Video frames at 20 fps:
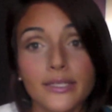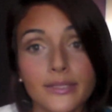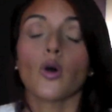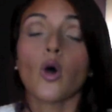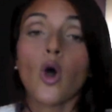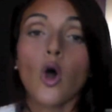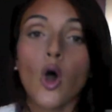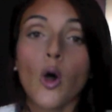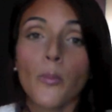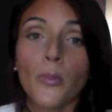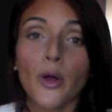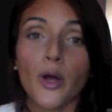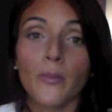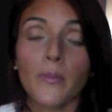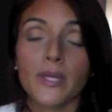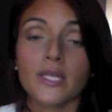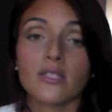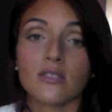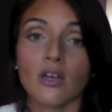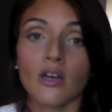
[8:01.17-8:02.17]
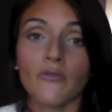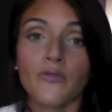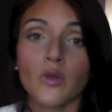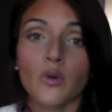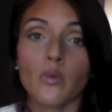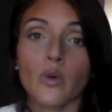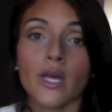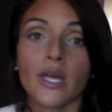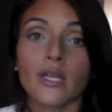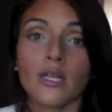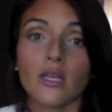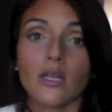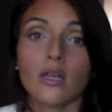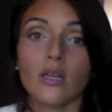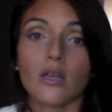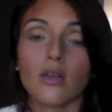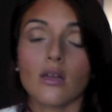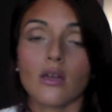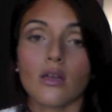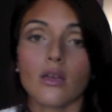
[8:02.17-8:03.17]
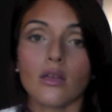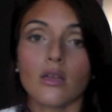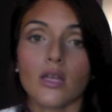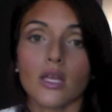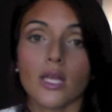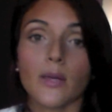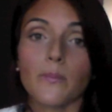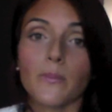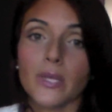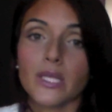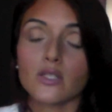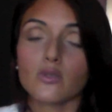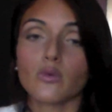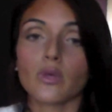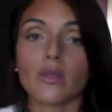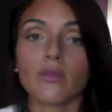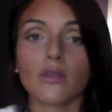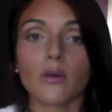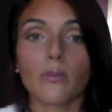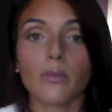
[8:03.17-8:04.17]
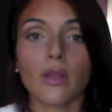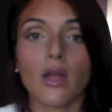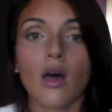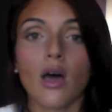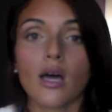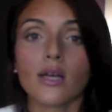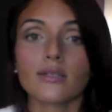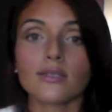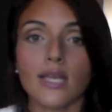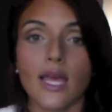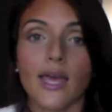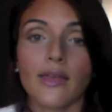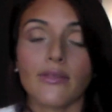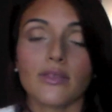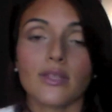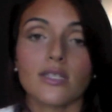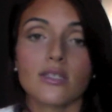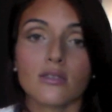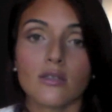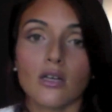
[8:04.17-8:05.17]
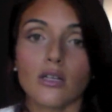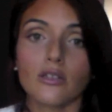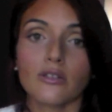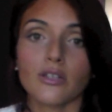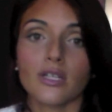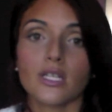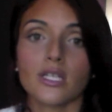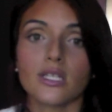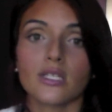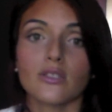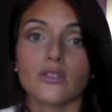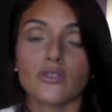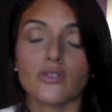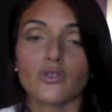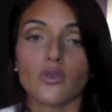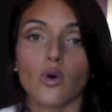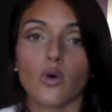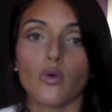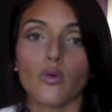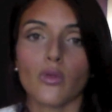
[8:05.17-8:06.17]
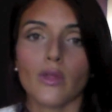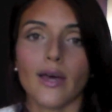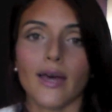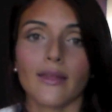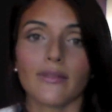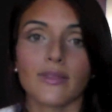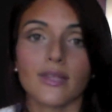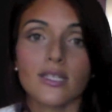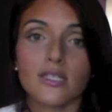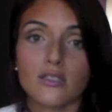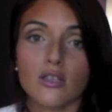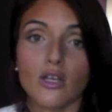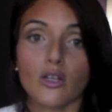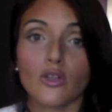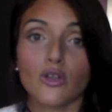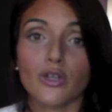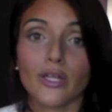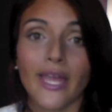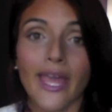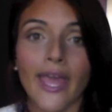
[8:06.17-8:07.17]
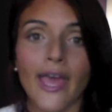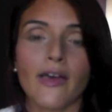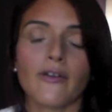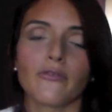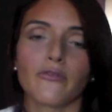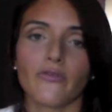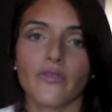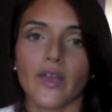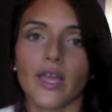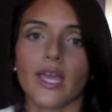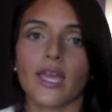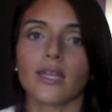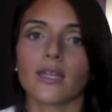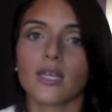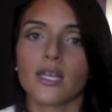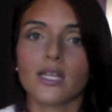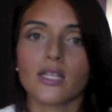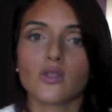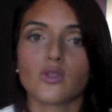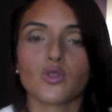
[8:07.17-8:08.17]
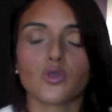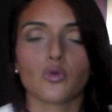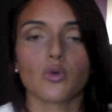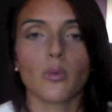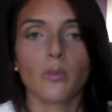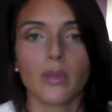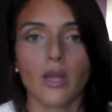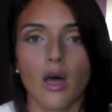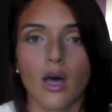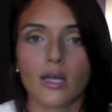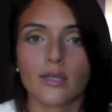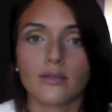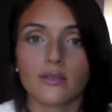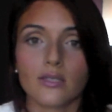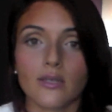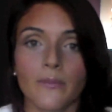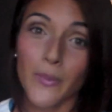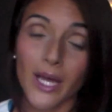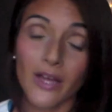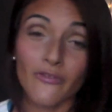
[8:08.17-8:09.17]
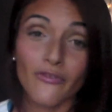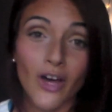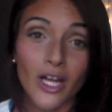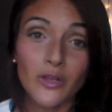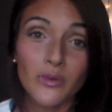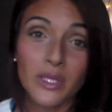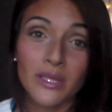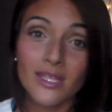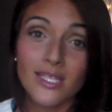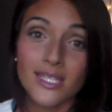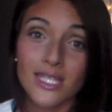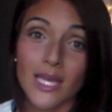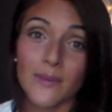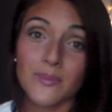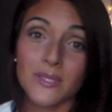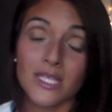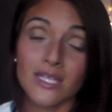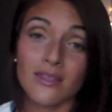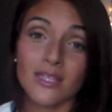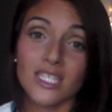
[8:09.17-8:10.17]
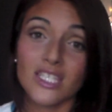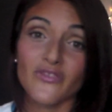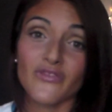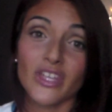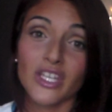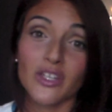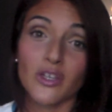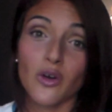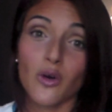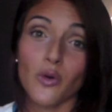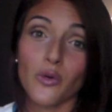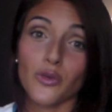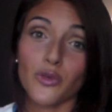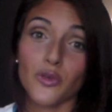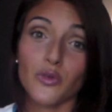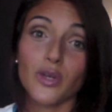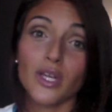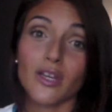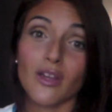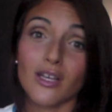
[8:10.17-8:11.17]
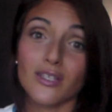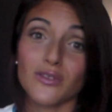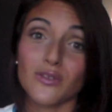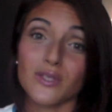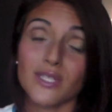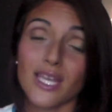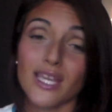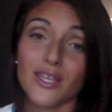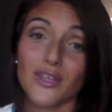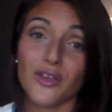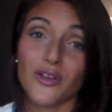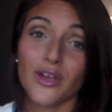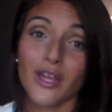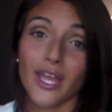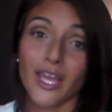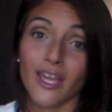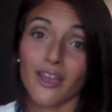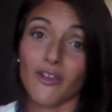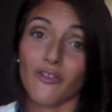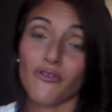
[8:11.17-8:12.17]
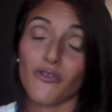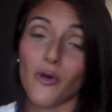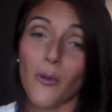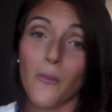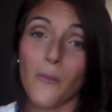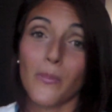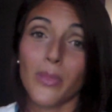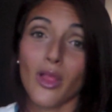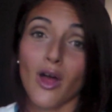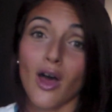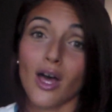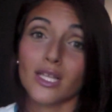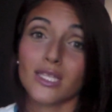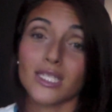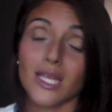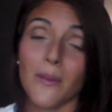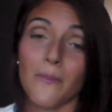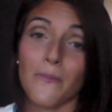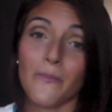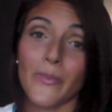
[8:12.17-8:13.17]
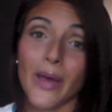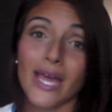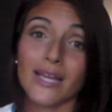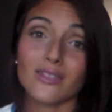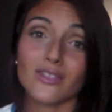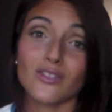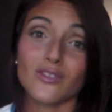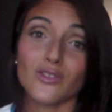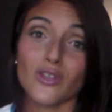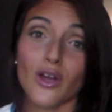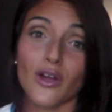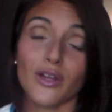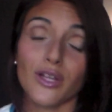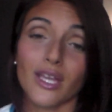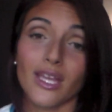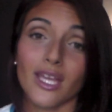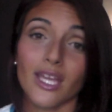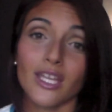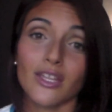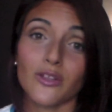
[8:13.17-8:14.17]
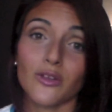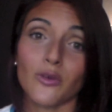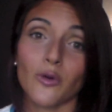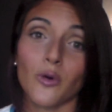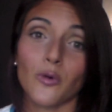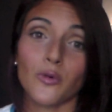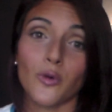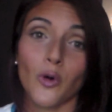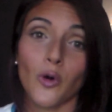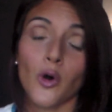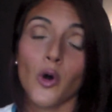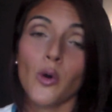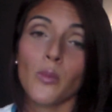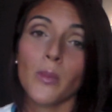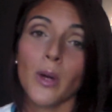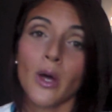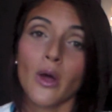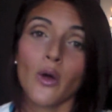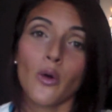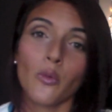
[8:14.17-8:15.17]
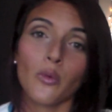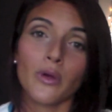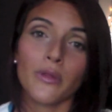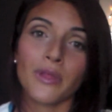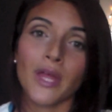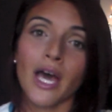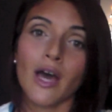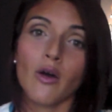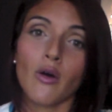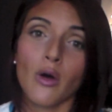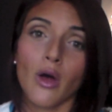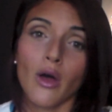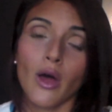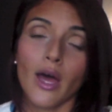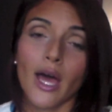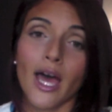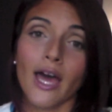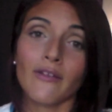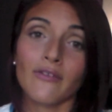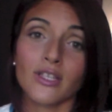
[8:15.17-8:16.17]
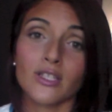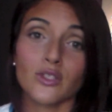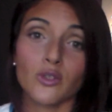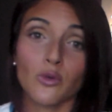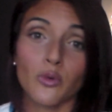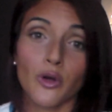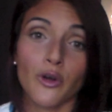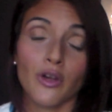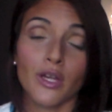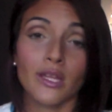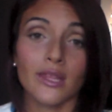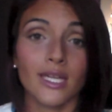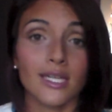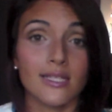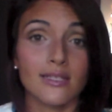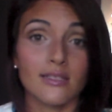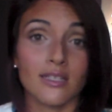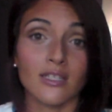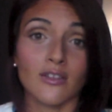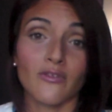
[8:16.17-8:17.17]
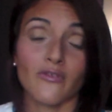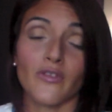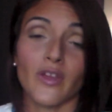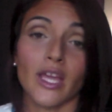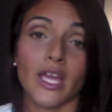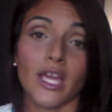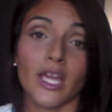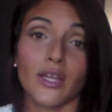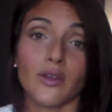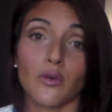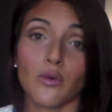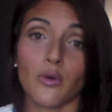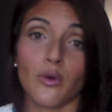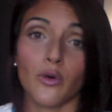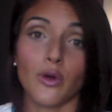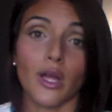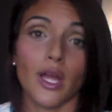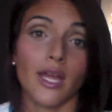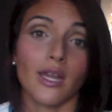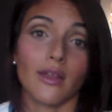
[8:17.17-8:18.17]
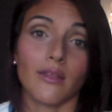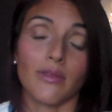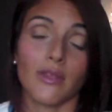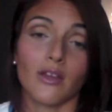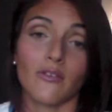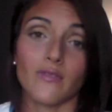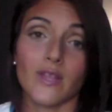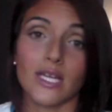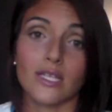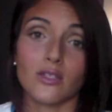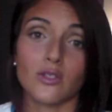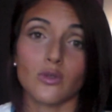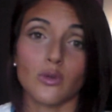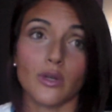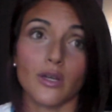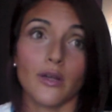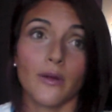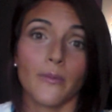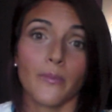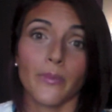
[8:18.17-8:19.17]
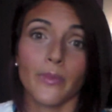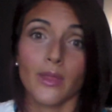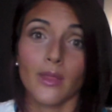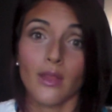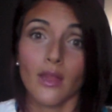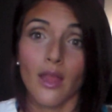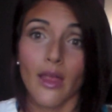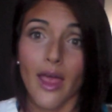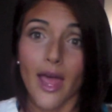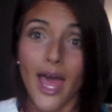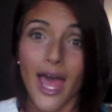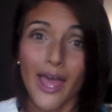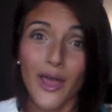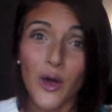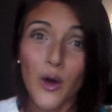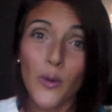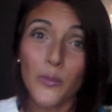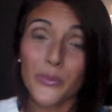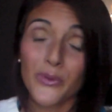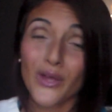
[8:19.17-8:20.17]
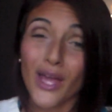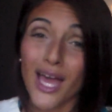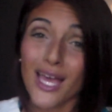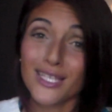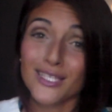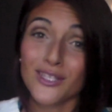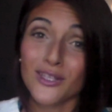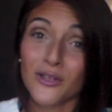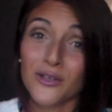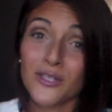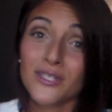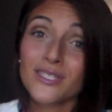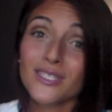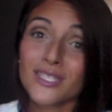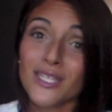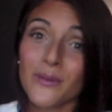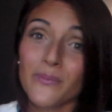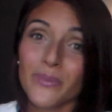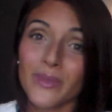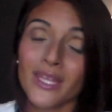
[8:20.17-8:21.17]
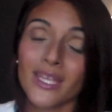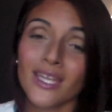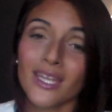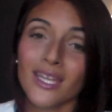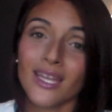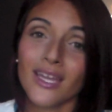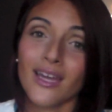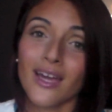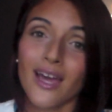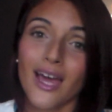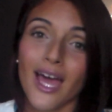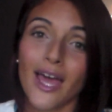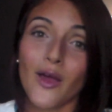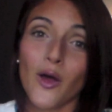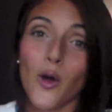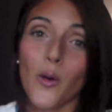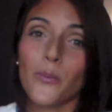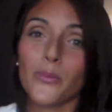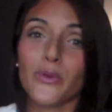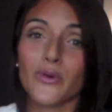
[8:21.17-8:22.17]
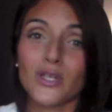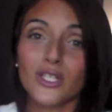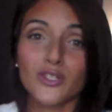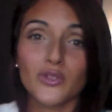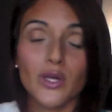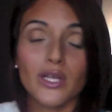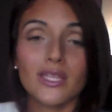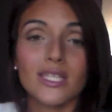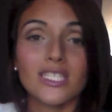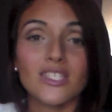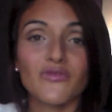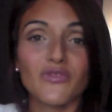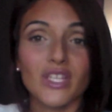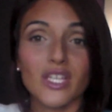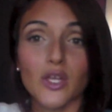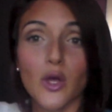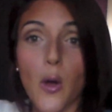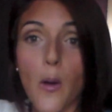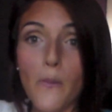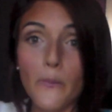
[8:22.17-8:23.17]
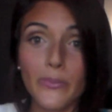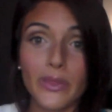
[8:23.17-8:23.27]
The whole purpose of the red in between the blonde and this color is so that this color can't fade into a blonde. By following the steps in this video, you can also take your hair from blonde back to dark in your own home without having to worry that it's gonna fade or anything of that sort. I hope you guys learned something. I hope you enjoyed this video.